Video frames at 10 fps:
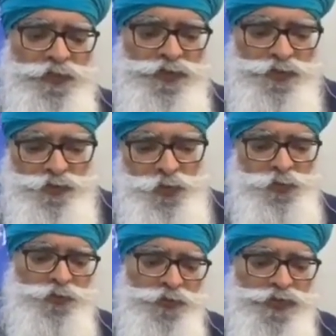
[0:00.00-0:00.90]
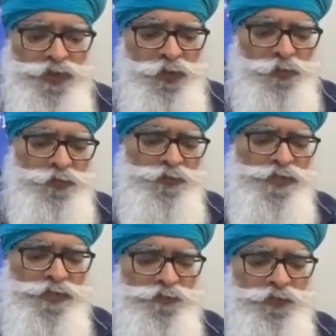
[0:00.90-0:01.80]

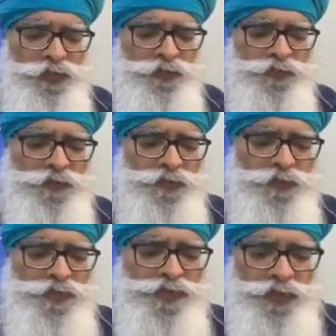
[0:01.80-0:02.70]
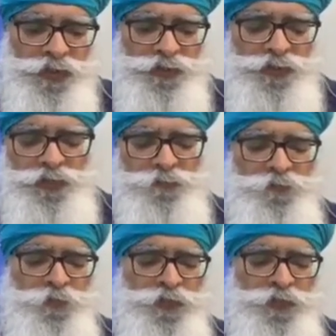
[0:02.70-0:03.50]
Shifa Shaida,